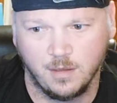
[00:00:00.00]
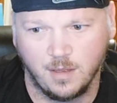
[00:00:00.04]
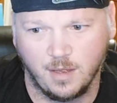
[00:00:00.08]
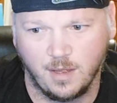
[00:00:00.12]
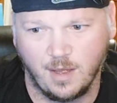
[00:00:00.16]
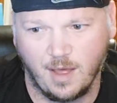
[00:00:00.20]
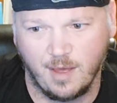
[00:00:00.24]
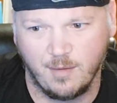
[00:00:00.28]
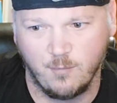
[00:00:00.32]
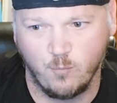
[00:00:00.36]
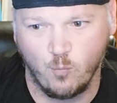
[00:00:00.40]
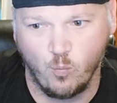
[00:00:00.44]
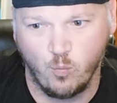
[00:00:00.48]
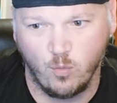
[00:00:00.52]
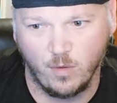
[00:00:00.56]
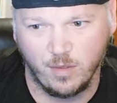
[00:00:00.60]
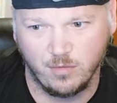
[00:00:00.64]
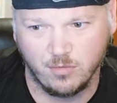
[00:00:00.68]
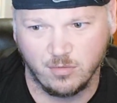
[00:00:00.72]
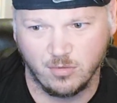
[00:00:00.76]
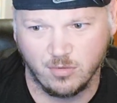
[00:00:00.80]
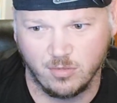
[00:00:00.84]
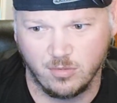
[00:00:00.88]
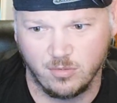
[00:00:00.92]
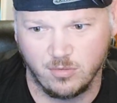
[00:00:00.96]
I
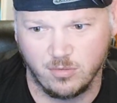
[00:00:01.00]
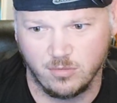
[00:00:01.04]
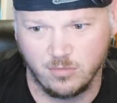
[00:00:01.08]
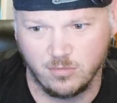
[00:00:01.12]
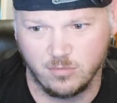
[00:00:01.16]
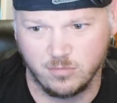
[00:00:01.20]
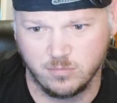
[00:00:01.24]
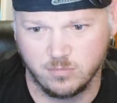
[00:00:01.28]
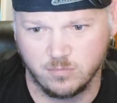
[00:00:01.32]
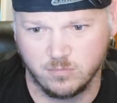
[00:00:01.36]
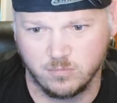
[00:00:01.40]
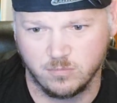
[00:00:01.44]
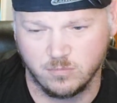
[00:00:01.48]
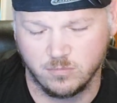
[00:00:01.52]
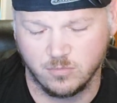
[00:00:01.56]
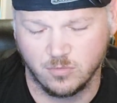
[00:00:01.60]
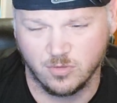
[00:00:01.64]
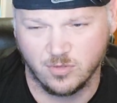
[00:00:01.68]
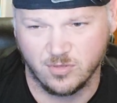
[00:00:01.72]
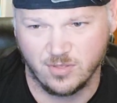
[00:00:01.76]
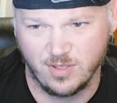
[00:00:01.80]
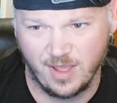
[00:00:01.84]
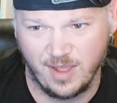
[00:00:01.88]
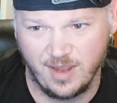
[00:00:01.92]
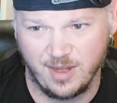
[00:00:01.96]
will
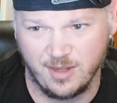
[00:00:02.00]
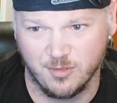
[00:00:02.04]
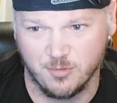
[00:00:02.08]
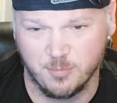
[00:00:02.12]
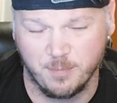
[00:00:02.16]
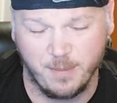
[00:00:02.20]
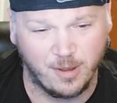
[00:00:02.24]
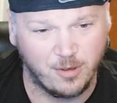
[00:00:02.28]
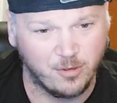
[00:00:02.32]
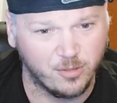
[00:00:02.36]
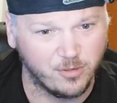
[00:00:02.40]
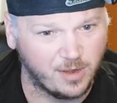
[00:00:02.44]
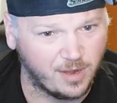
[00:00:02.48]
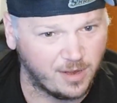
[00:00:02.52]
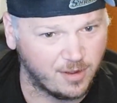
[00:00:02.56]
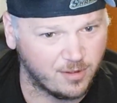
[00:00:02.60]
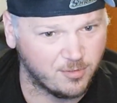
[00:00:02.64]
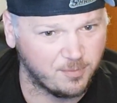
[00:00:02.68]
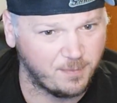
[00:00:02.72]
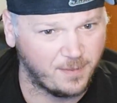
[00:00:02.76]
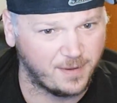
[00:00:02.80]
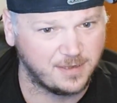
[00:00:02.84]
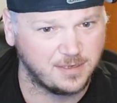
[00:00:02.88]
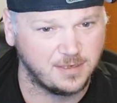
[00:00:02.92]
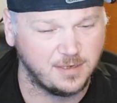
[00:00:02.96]
say it is better than I
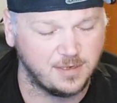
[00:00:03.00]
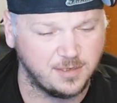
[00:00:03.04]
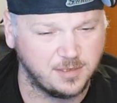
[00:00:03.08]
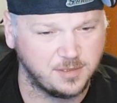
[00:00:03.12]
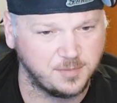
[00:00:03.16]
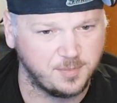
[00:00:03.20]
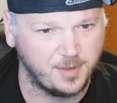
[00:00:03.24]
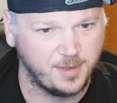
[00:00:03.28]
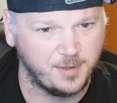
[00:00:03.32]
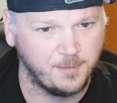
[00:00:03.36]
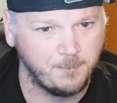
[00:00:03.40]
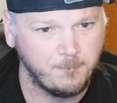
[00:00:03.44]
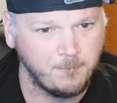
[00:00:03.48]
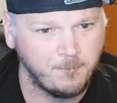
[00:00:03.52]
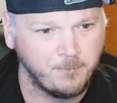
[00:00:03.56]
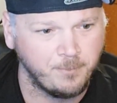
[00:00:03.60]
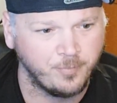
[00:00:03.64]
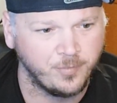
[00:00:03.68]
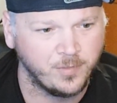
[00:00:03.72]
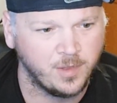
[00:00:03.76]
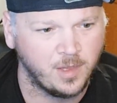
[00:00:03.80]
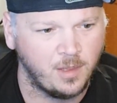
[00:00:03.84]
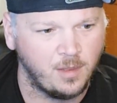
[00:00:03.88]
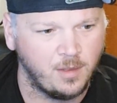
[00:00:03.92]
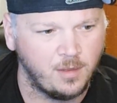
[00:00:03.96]
expected it to be.
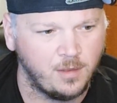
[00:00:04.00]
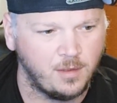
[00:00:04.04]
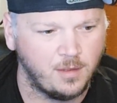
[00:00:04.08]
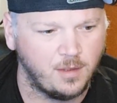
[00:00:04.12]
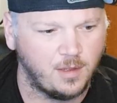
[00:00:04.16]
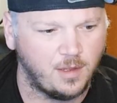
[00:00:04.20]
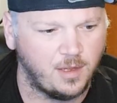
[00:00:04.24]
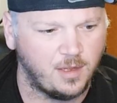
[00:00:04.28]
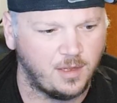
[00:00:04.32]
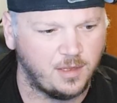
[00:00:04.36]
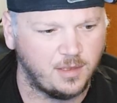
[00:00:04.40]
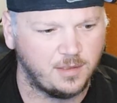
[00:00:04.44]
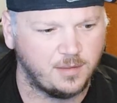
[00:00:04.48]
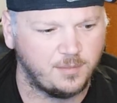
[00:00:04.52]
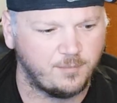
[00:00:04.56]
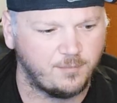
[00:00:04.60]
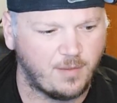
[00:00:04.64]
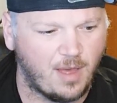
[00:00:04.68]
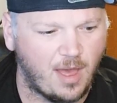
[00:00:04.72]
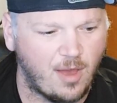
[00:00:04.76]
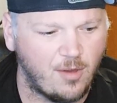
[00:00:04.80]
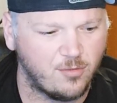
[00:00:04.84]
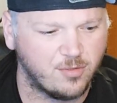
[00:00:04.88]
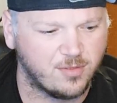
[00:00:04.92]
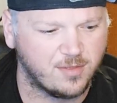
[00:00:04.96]

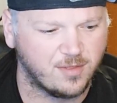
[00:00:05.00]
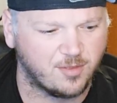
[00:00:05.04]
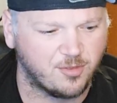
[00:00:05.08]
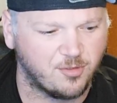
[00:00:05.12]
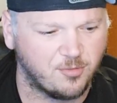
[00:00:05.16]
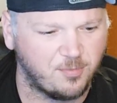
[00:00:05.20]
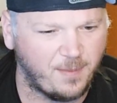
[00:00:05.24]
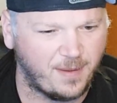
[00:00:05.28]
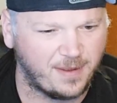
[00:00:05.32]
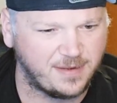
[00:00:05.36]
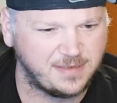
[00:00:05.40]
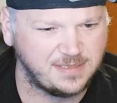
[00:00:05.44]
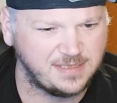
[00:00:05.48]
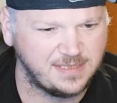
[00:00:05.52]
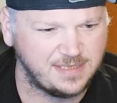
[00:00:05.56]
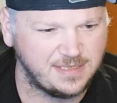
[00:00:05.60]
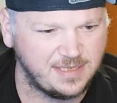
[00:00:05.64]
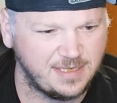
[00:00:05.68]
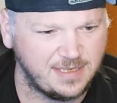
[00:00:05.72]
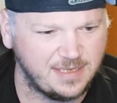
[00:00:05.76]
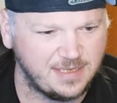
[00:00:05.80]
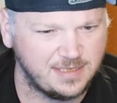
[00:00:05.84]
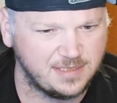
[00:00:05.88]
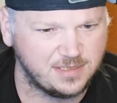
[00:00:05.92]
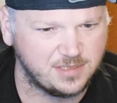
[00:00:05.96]
I was
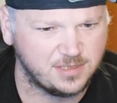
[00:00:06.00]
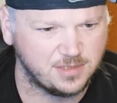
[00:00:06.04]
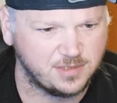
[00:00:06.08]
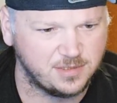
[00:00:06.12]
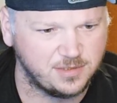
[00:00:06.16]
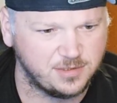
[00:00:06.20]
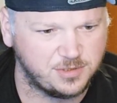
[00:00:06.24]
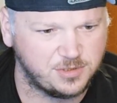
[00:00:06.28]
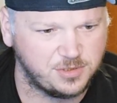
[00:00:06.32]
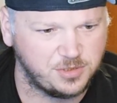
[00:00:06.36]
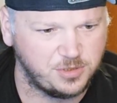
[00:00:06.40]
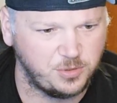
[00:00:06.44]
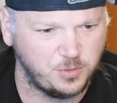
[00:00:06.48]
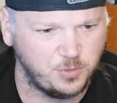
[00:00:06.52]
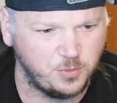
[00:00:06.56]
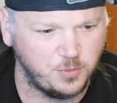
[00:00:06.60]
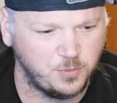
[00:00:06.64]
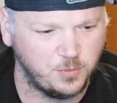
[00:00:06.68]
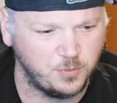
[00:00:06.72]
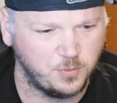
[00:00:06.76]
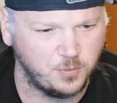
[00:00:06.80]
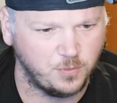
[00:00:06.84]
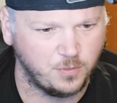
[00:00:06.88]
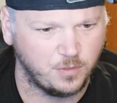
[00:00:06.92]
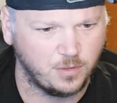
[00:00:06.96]
expecting it
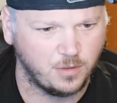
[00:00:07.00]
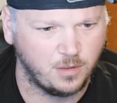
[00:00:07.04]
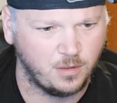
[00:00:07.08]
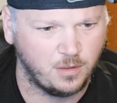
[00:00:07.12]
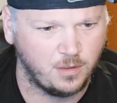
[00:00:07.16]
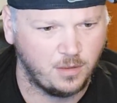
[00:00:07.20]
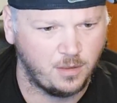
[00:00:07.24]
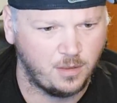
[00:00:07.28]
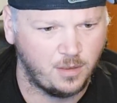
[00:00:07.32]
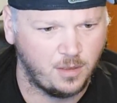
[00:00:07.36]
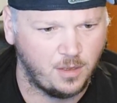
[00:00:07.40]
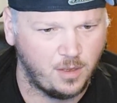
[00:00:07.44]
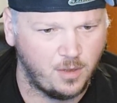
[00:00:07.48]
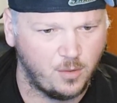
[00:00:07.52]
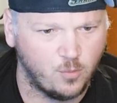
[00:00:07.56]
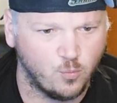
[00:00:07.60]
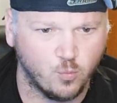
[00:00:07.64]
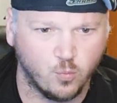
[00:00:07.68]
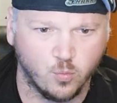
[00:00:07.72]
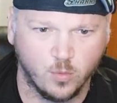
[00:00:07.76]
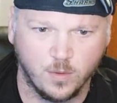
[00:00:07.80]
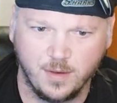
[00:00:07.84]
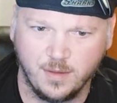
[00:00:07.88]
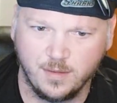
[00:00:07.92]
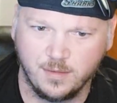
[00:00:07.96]
to
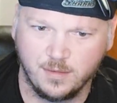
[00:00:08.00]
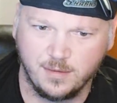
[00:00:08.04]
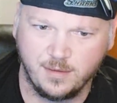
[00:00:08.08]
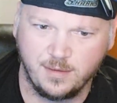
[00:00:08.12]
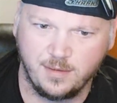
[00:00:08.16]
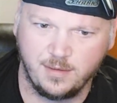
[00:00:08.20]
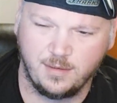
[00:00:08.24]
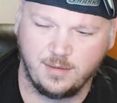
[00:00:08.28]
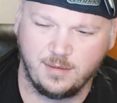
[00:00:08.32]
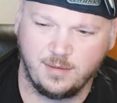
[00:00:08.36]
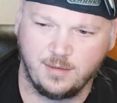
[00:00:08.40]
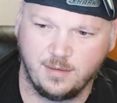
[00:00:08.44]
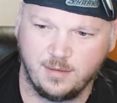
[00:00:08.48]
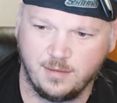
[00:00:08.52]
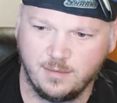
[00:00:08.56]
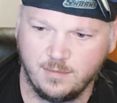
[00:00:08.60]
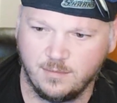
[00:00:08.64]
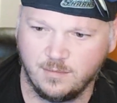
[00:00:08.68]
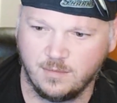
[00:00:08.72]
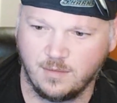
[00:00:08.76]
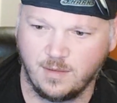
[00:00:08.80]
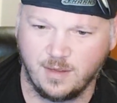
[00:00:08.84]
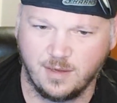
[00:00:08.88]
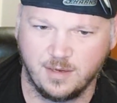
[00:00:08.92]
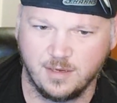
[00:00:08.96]
really
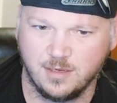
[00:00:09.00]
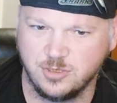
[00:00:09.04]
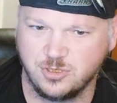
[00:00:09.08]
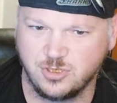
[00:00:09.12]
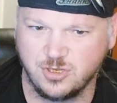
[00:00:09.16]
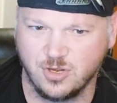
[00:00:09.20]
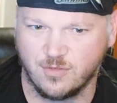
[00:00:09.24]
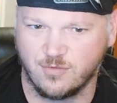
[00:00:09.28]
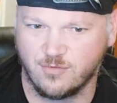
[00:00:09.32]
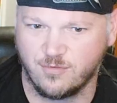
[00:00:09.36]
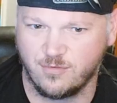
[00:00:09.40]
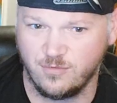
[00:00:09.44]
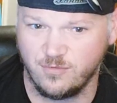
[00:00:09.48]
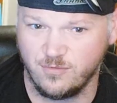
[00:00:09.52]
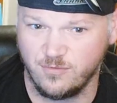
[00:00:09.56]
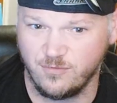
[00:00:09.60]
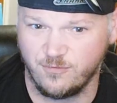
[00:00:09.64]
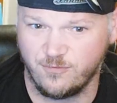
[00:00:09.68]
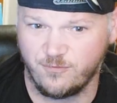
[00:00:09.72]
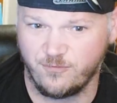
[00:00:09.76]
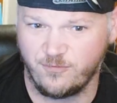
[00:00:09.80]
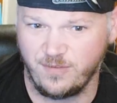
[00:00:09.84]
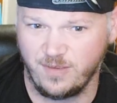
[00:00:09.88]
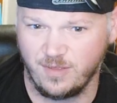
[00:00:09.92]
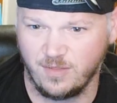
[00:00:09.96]
like just
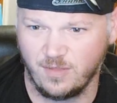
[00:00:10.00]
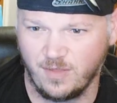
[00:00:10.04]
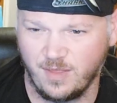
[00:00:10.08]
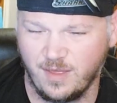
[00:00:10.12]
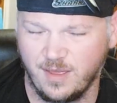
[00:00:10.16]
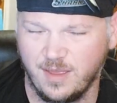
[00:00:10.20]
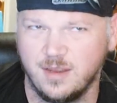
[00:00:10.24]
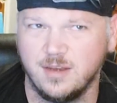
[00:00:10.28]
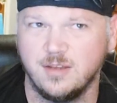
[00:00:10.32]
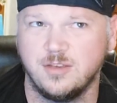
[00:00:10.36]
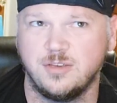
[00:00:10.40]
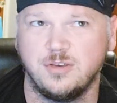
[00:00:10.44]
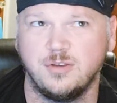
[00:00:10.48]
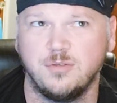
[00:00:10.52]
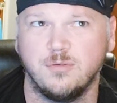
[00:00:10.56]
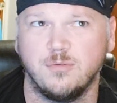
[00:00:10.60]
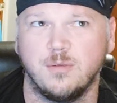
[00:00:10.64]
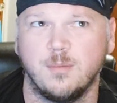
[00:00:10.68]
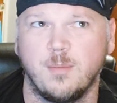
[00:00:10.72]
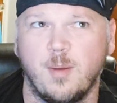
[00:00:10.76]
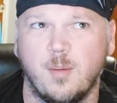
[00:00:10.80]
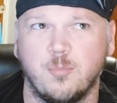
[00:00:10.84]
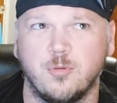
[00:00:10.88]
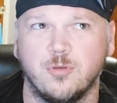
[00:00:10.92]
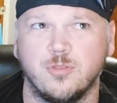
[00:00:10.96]
feel like, do you
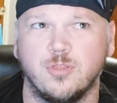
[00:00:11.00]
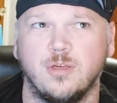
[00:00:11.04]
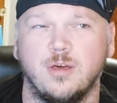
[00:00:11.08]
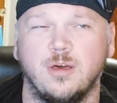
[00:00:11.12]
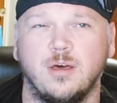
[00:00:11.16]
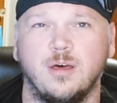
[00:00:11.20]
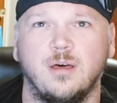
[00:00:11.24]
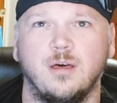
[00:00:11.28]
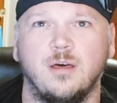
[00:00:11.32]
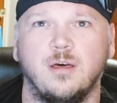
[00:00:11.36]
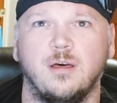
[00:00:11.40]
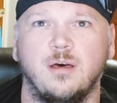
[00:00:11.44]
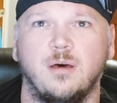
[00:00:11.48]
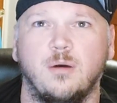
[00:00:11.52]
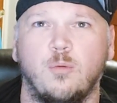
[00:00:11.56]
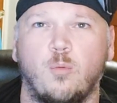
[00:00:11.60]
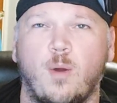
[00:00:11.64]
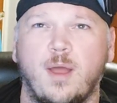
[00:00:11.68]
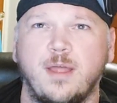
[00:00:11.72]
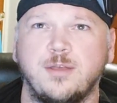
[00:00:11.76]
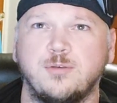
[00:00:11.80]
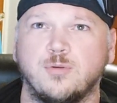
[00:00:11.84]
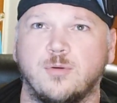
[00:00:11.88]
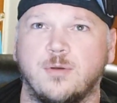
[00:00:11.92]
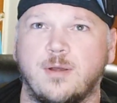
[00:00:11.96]
remember the
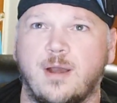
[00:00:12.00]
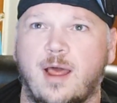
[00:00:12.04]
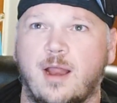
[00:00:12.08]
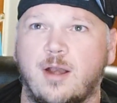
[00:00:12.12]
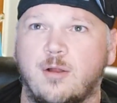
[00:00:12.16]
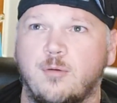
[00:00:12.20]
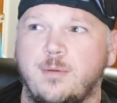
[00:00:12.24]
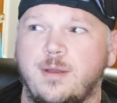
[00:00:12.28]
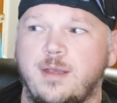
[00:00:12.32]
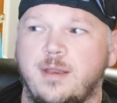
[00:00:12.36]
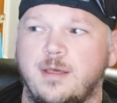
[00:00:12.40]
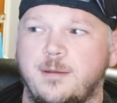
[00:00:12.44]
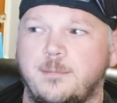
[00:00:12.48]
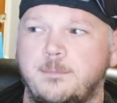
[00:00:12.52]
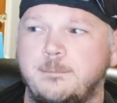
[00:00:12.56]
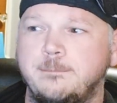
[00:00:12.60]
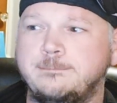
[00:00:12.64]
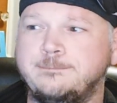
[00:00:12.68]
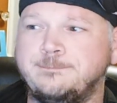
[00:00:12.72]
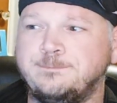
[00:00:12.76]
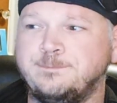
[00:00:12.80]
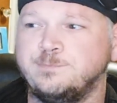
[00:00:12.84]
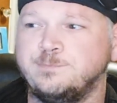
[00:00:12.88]
white tornado we did?